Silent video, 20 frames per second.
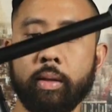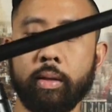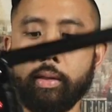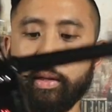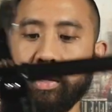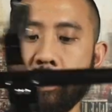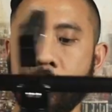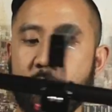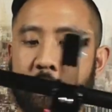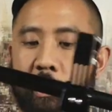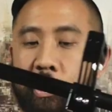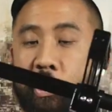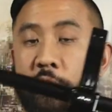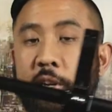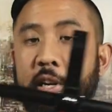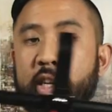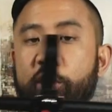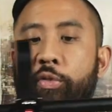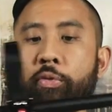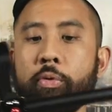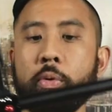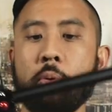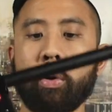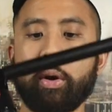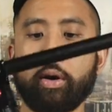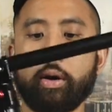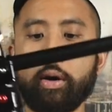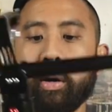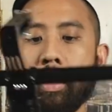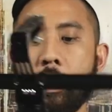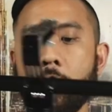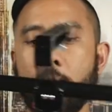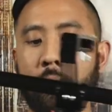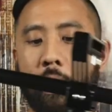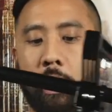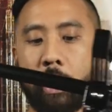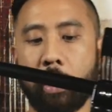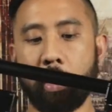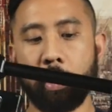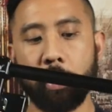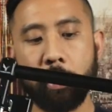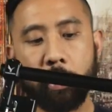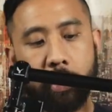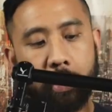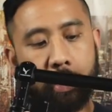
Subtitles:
This is a GH4.